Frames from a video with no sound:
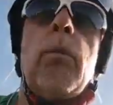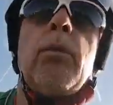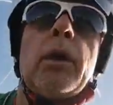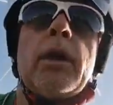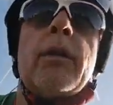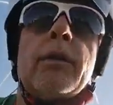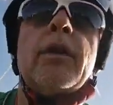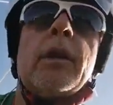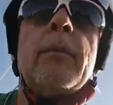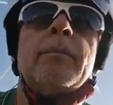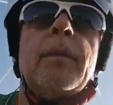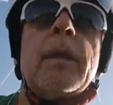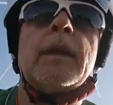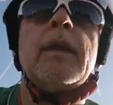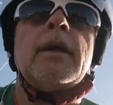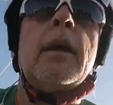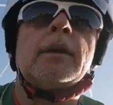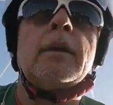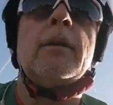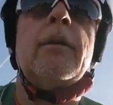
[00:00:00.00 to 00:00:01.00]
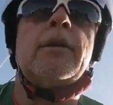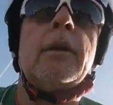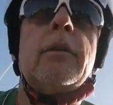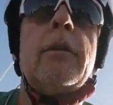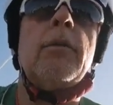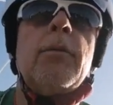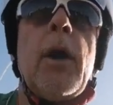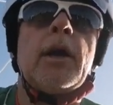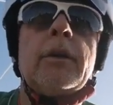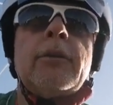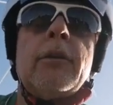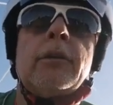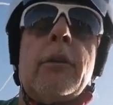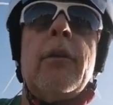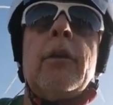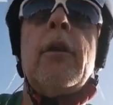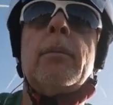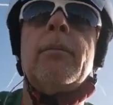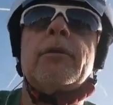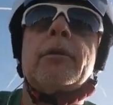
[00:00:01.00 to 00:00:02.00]
with situations
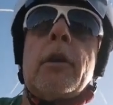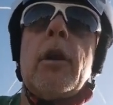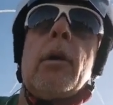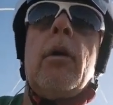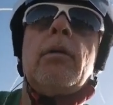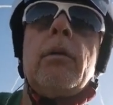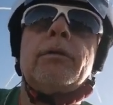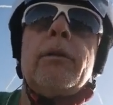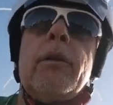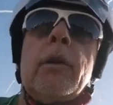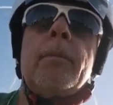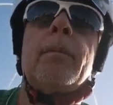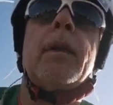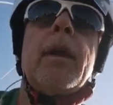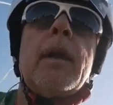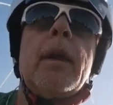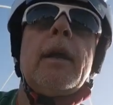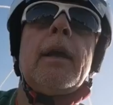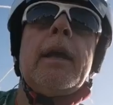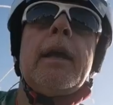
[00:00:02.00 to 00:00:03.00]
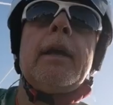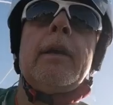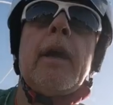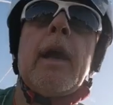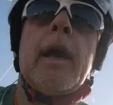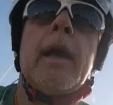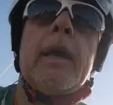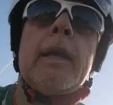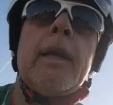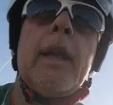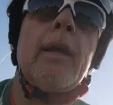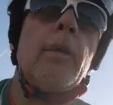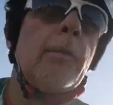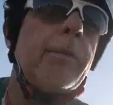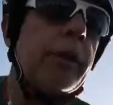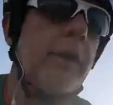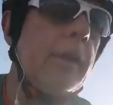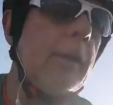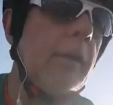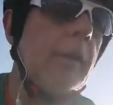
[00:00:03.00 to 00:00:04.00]
in themselves in a
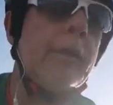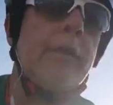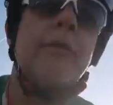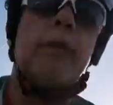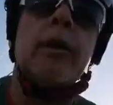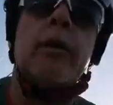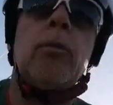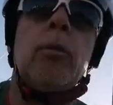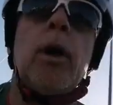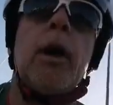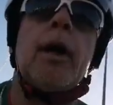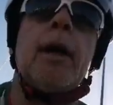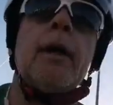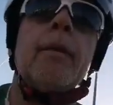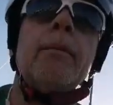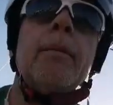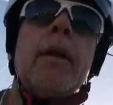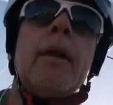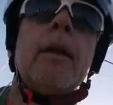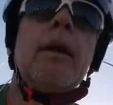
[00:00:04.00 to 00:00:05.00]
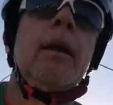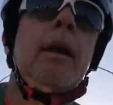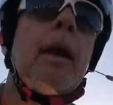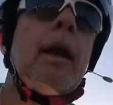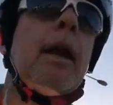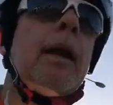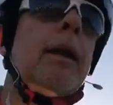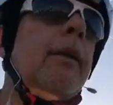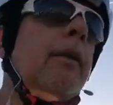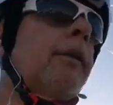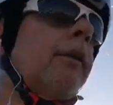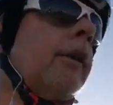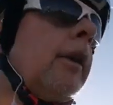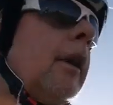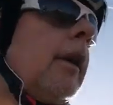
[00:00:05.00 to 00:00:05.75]
healthy, holistic way. And